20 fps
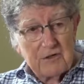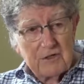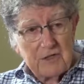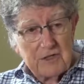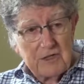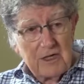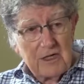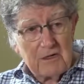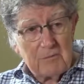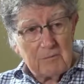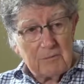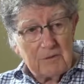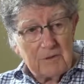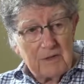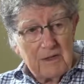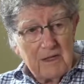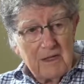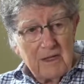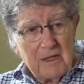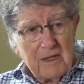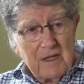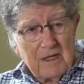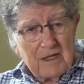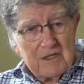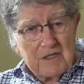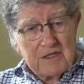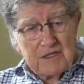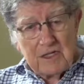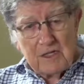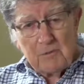shaped,
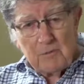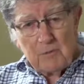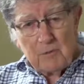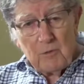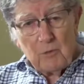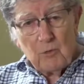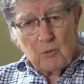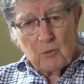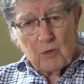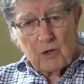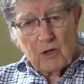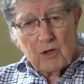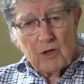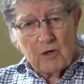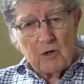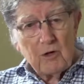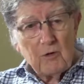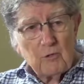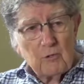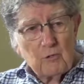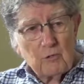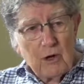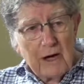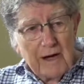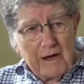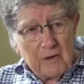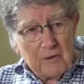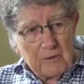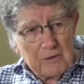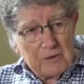some were
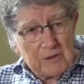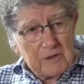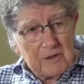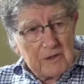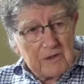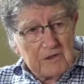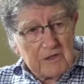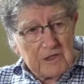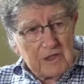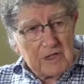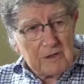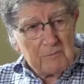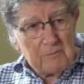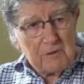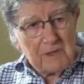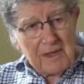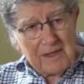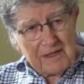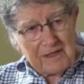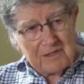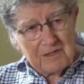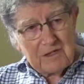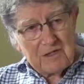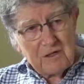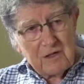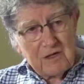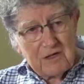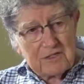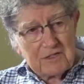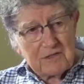round shaped like a
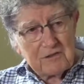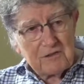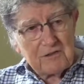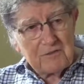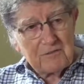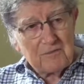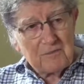saucer.